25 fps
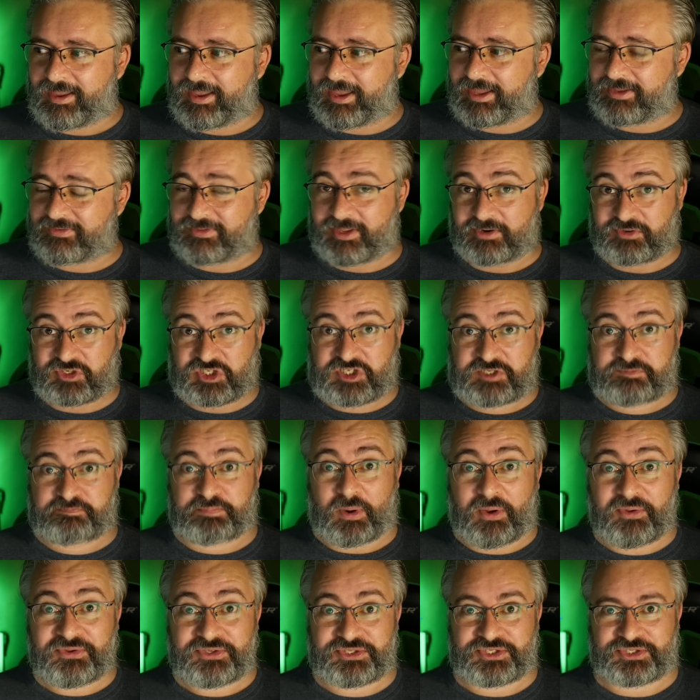and their
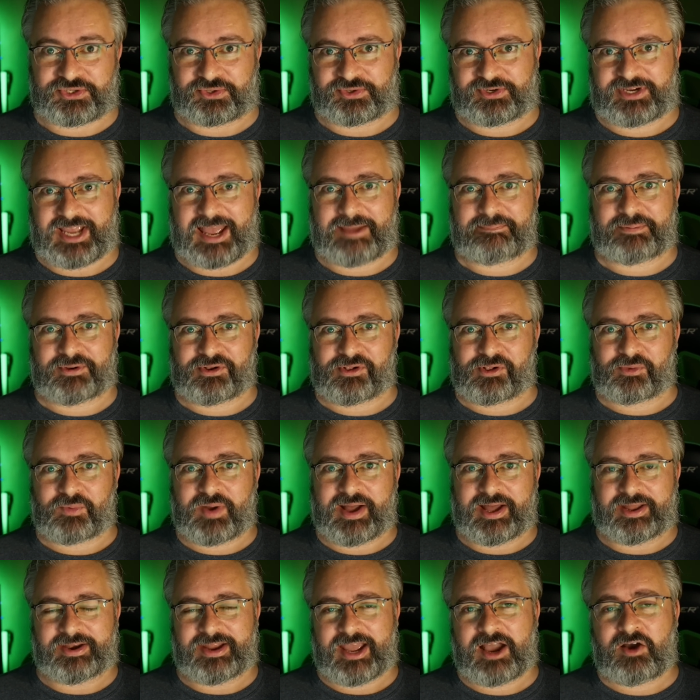sponsor, Capital One.